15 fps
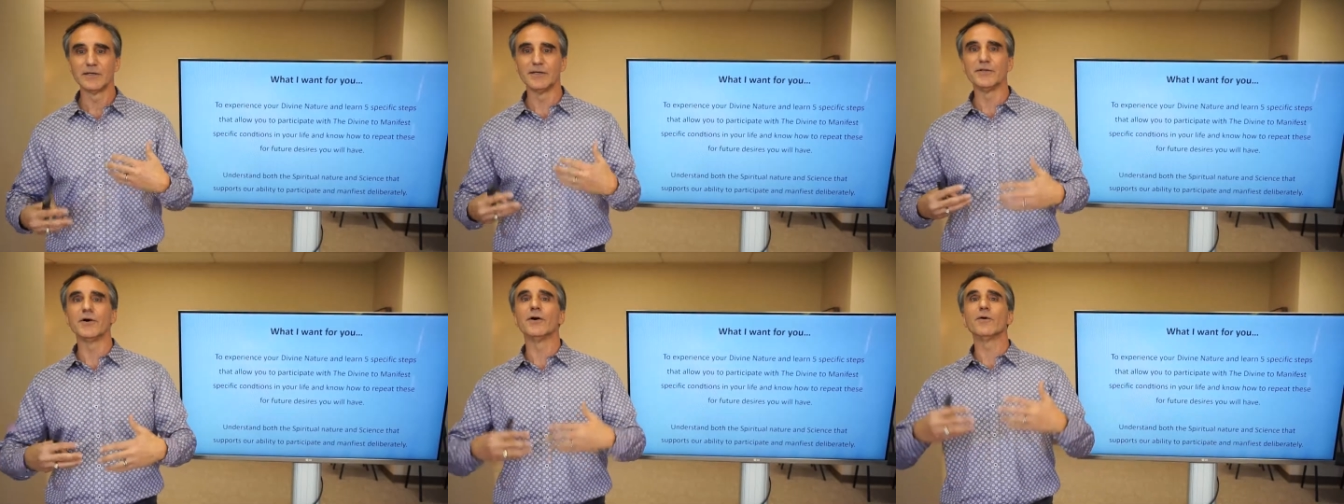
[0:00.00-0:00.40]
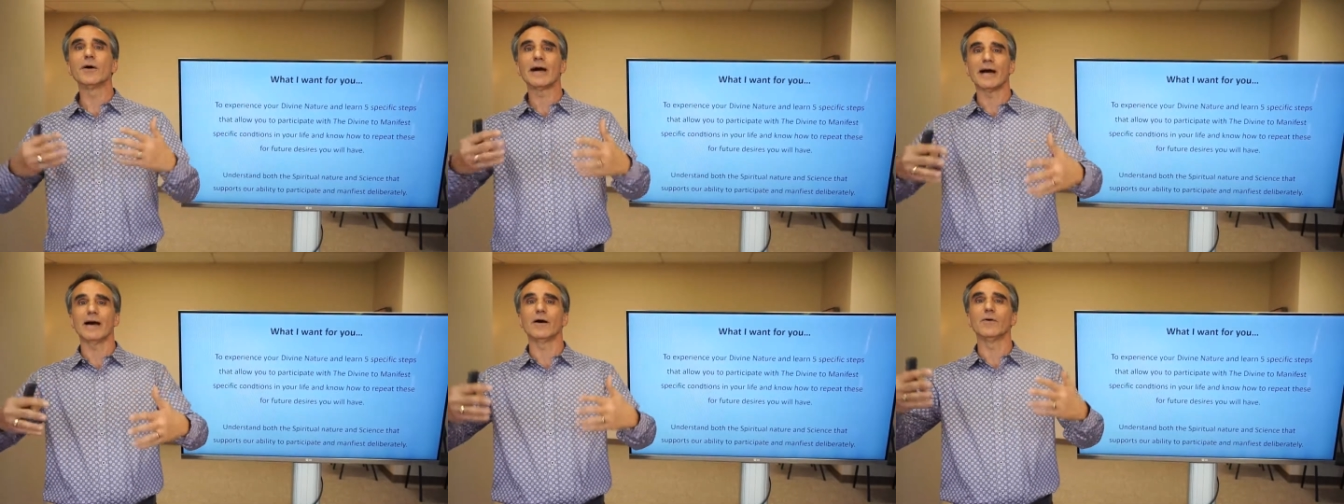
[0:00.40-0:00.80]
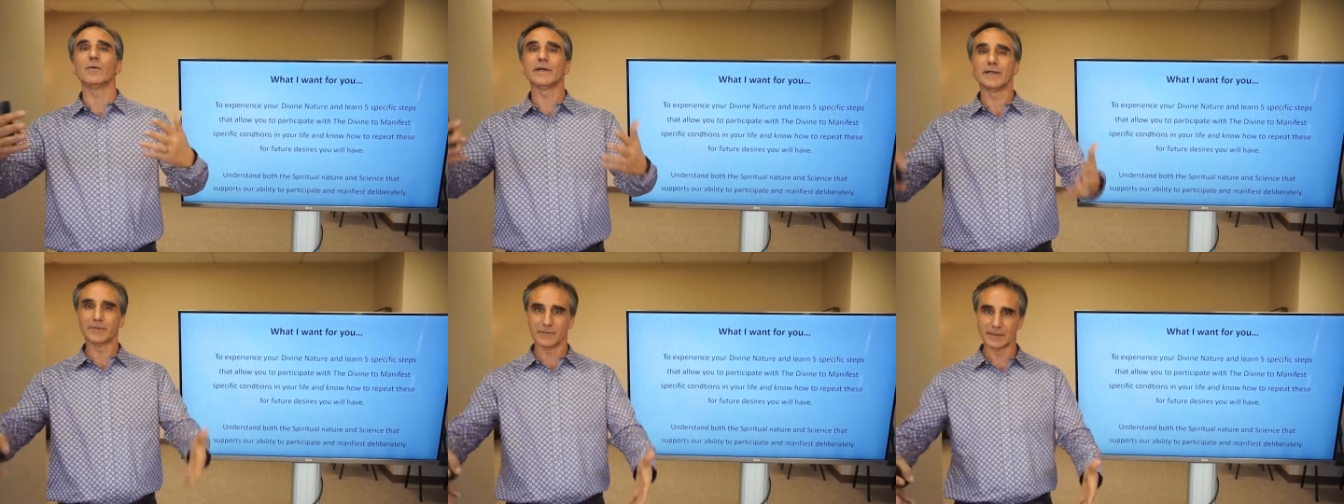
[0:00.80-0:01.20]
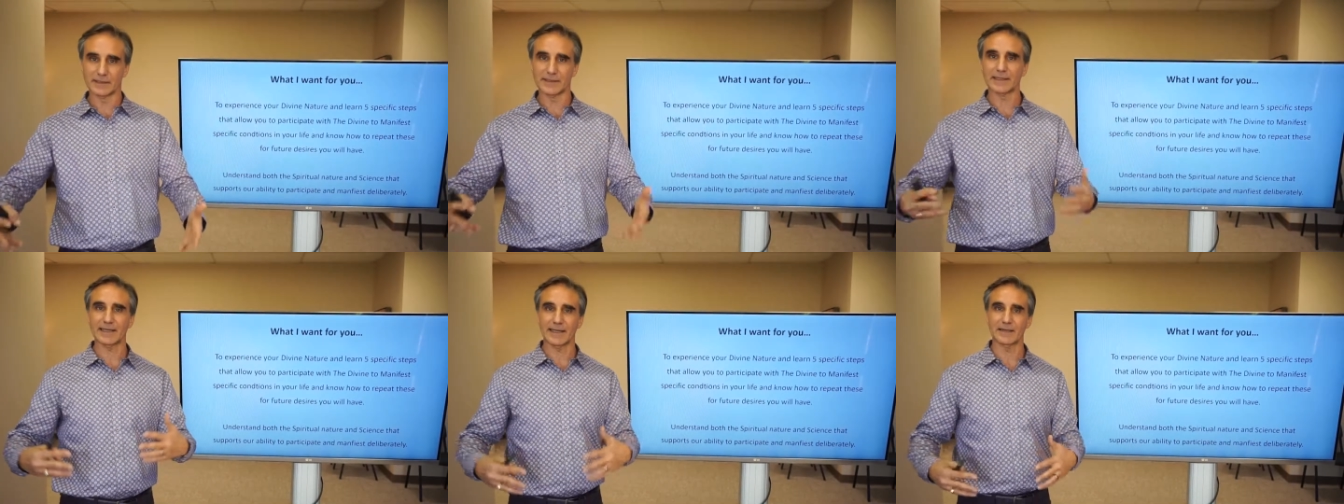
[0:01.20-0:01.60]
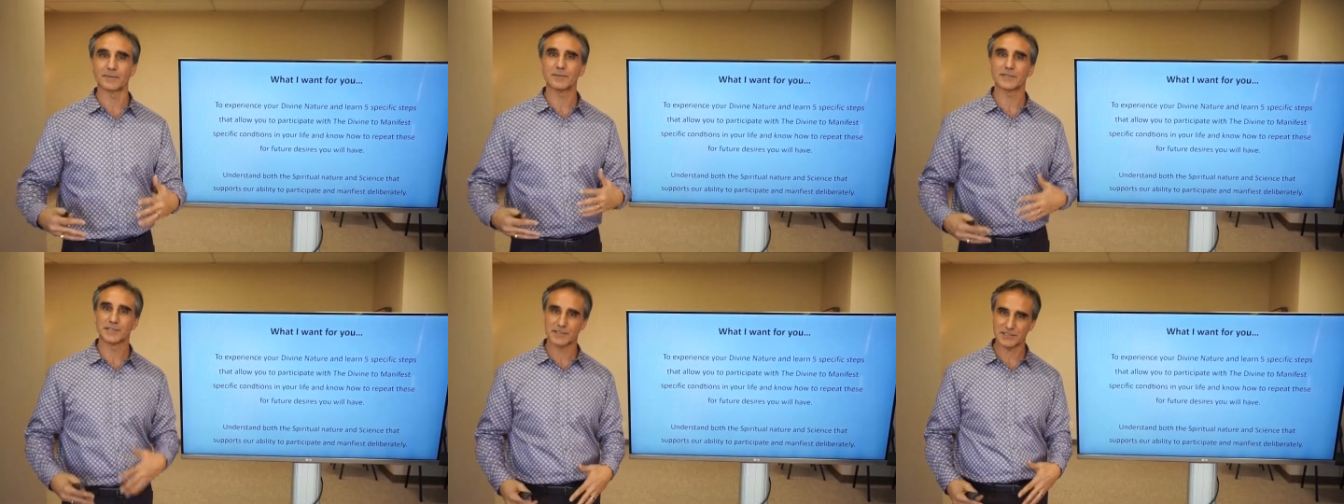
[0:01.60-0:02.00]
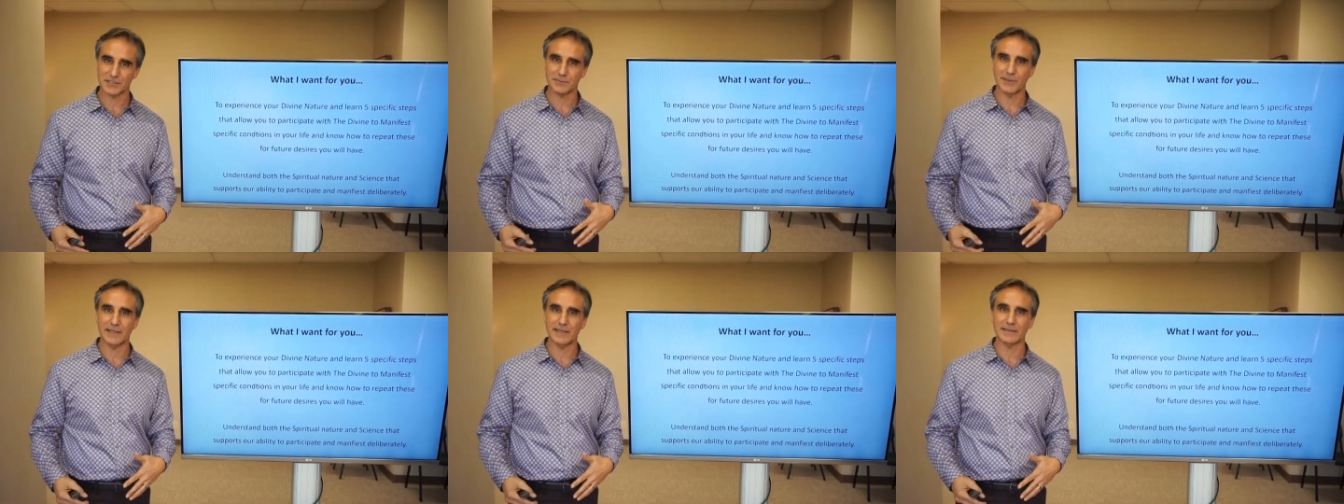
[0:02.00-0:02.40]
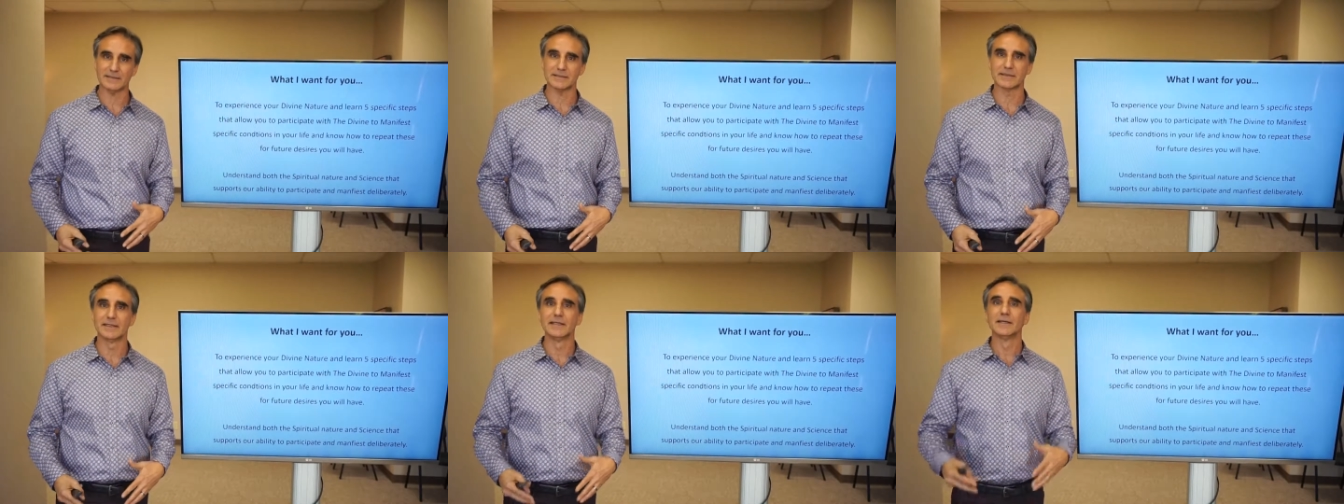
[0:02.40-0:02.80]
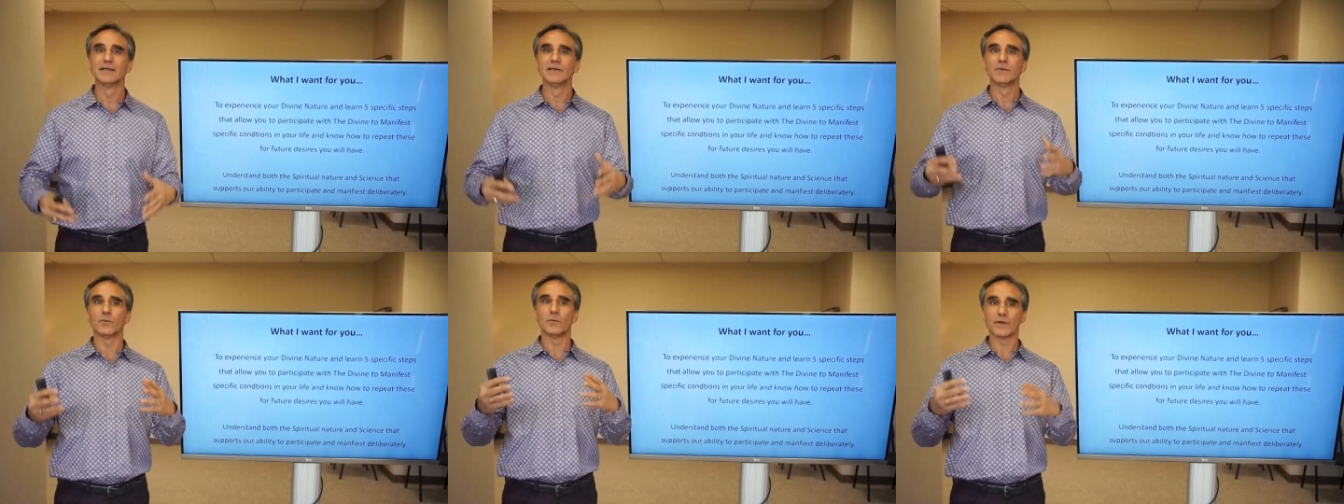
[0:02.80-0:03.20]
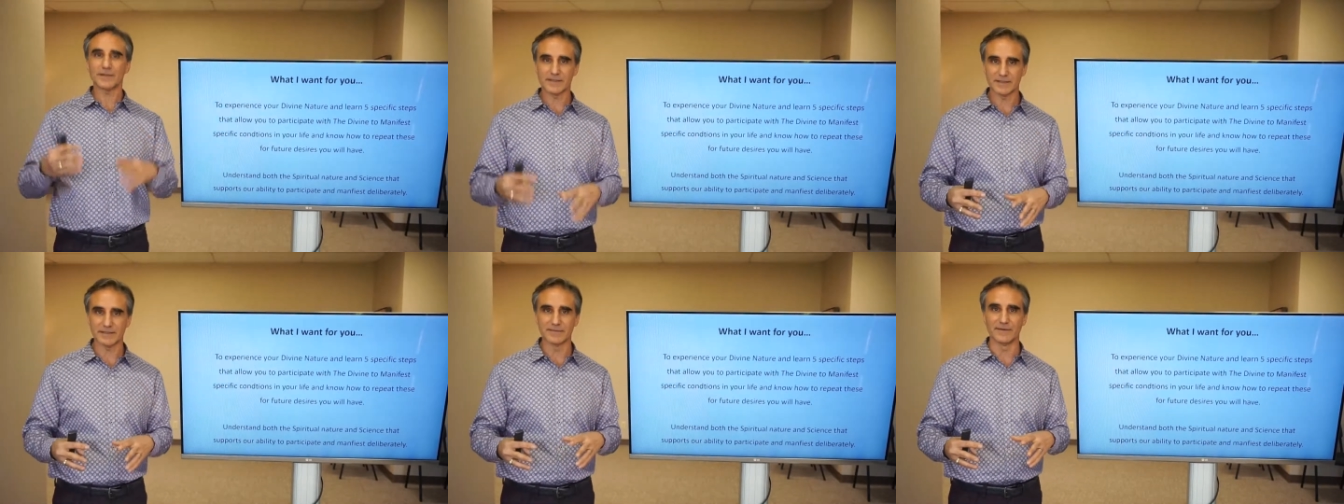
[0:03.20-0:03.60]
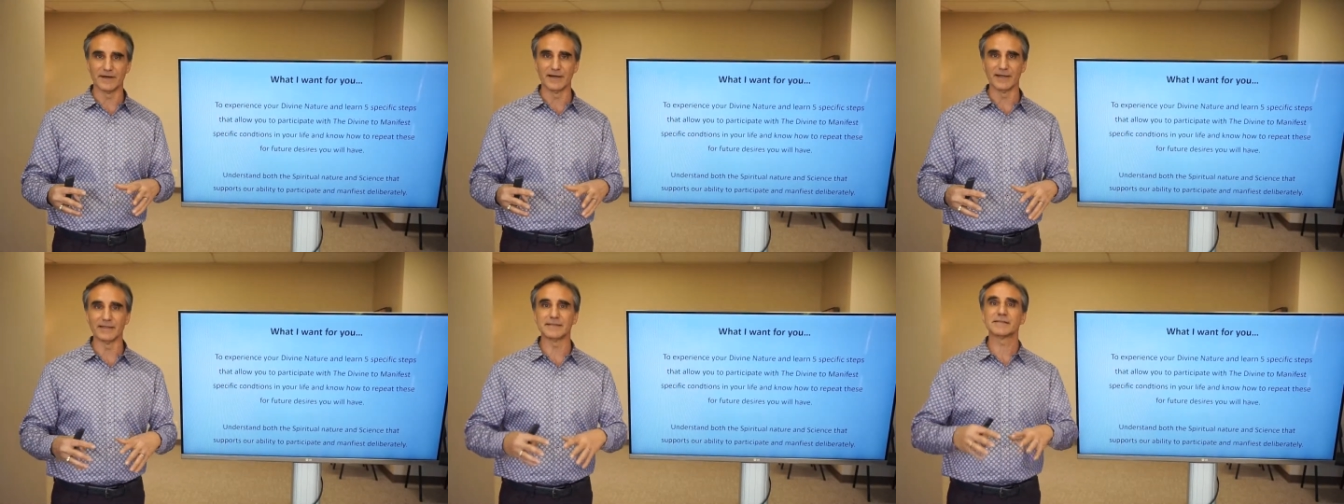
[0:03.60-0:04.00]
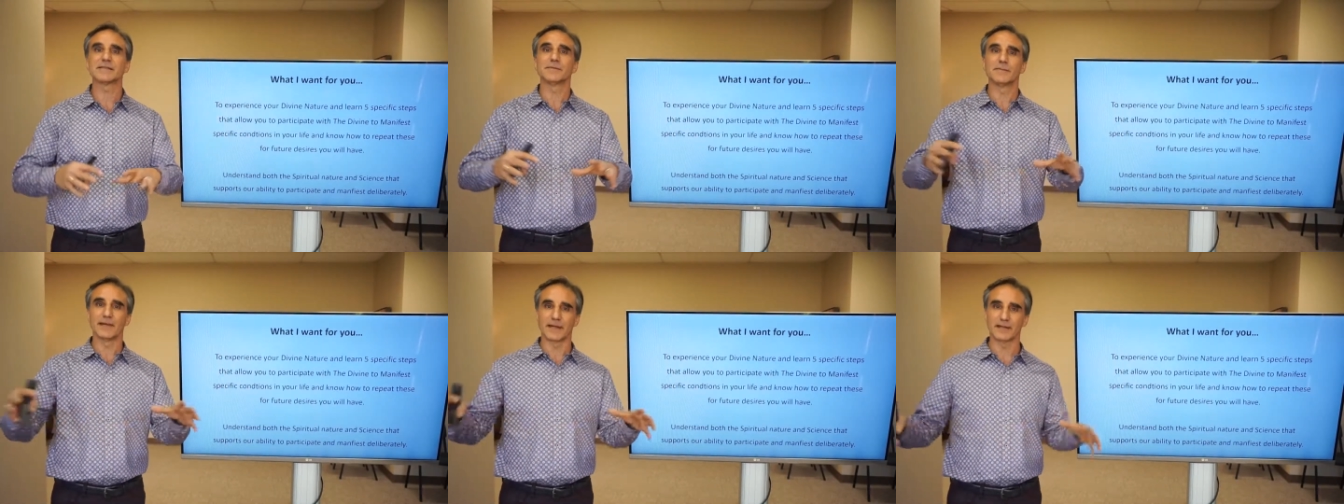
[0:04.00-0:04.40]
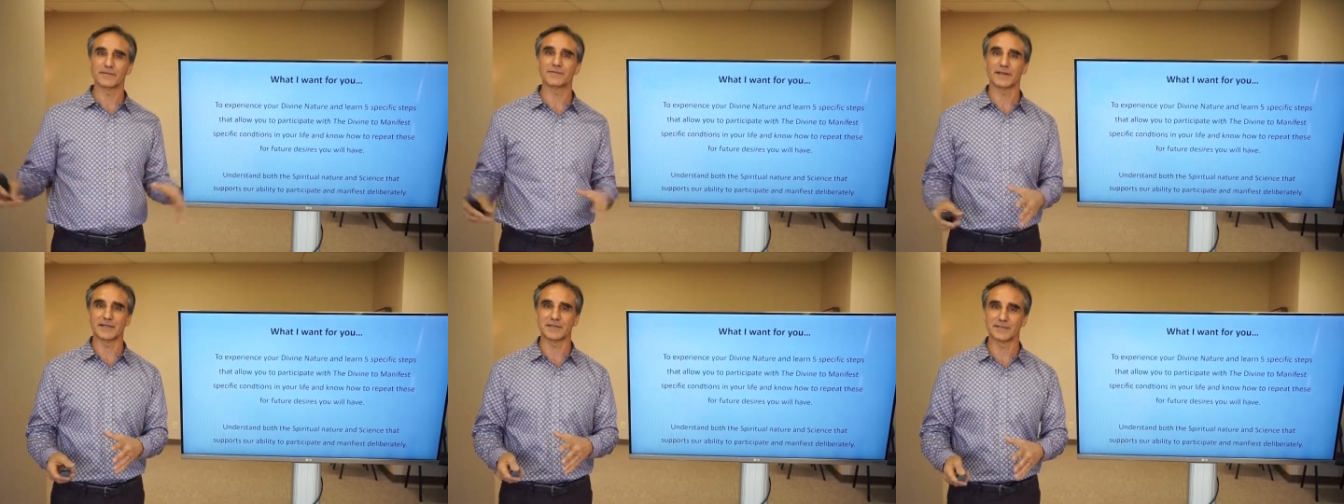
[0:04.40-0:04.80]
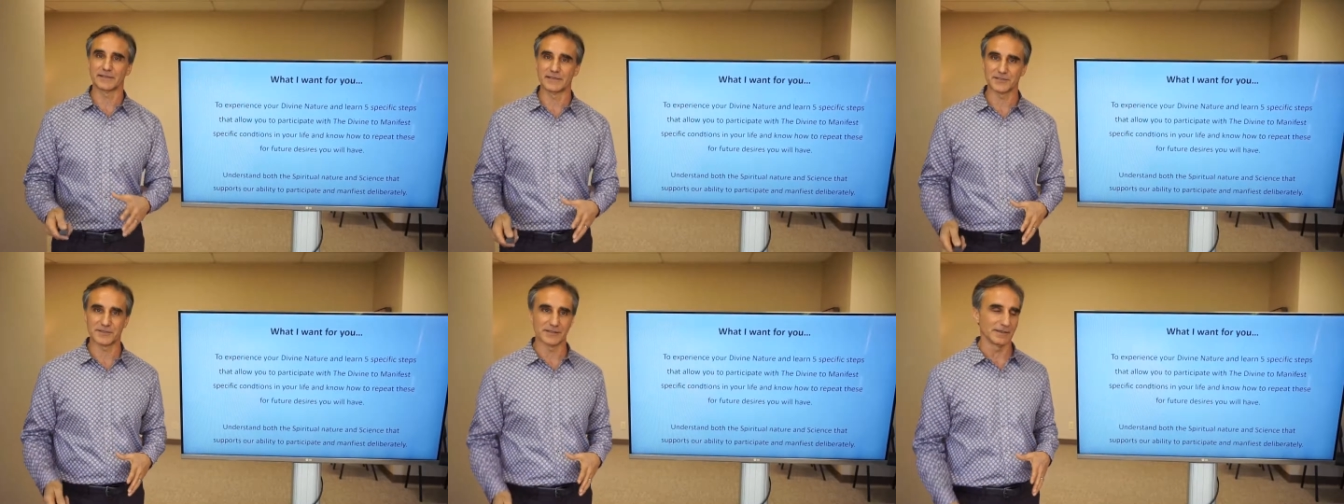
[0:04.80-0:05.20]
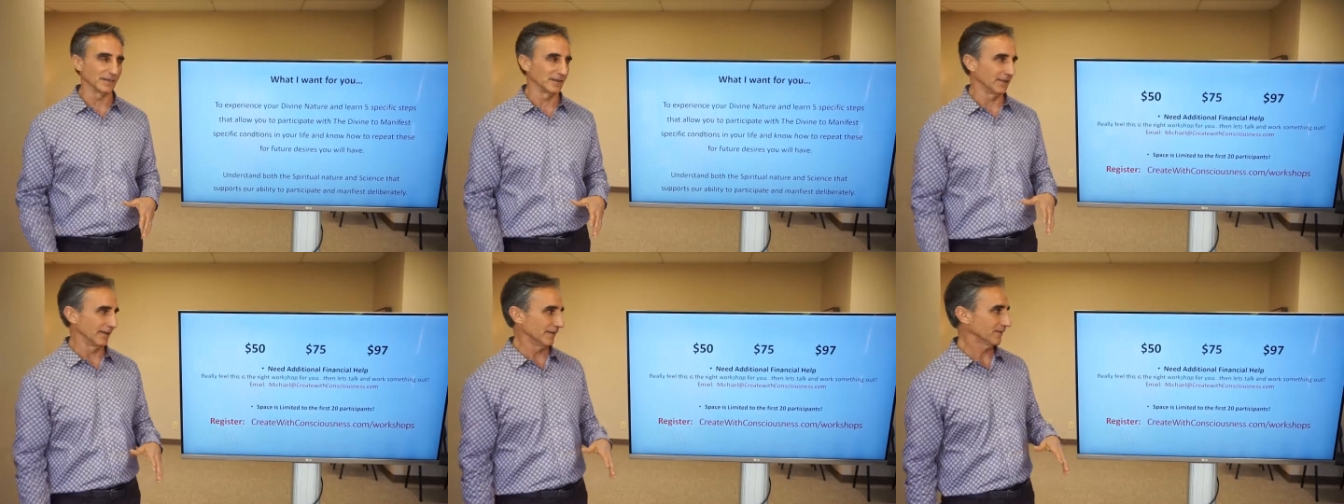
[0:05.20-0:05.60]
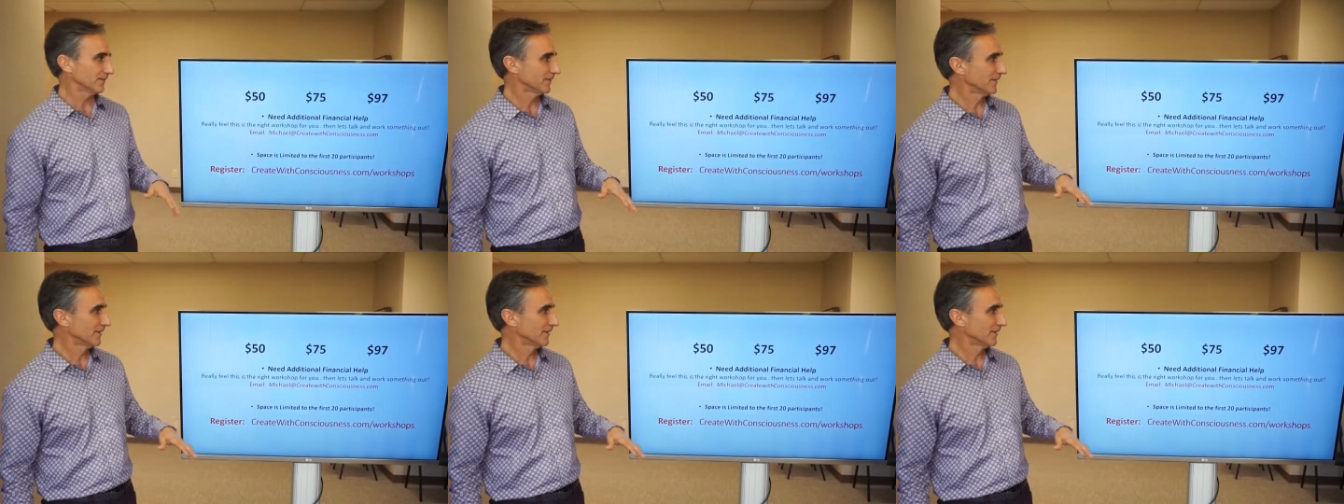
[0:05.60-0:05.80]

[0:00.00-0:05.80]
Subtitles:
know how we really can participate with the divine to manifest things in our life.